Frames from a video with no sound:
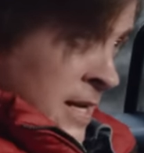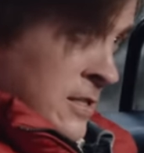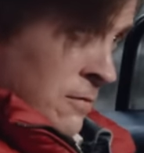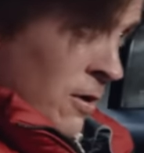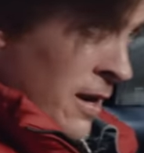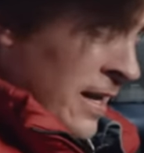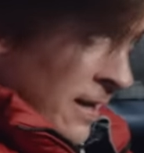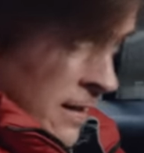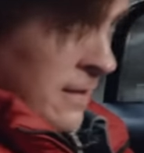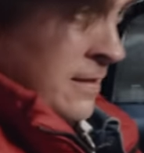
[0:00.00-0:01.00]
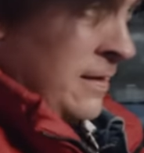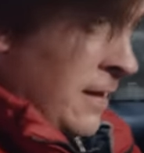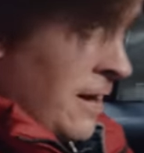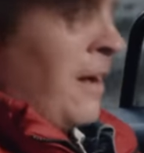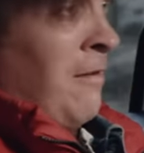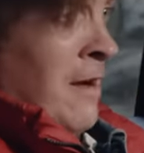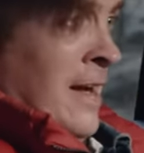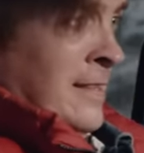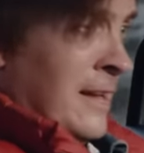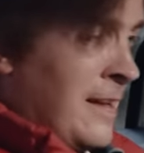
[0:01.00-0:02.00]
Engine running. All
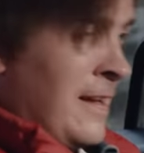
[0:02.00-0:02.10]
right.